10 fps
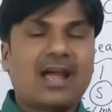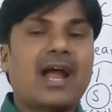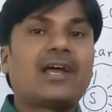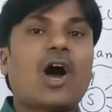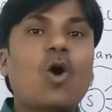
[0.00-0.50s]

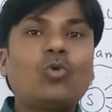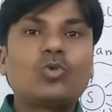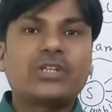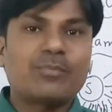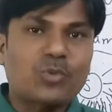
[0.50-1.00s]
and how
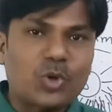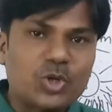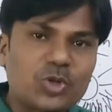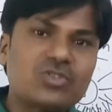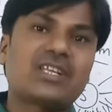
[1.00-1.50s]
do they
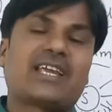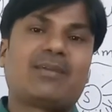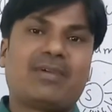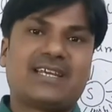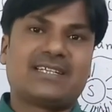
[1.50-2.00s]
produce the
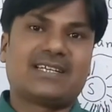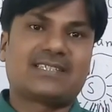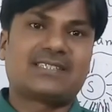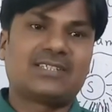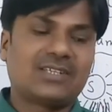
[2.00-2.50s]

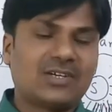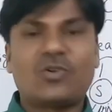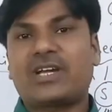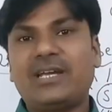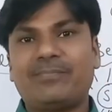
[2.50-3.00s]
images.
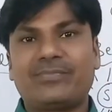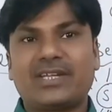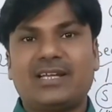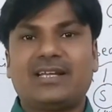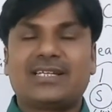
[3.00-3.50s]
Okay,
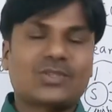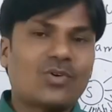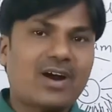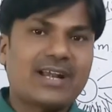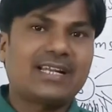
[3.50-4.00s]

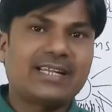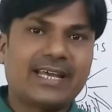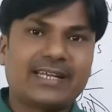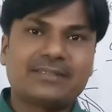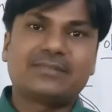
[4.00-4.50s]
so until
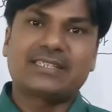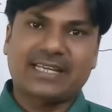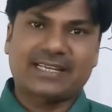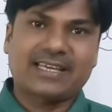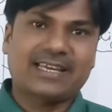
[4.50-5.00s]
then,
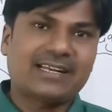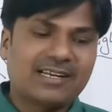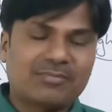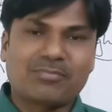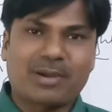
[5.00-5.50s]
take care.
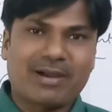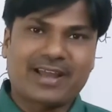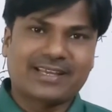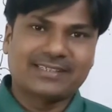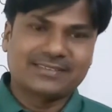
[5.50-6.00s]
Bye
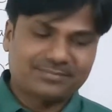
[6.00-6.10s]
bye.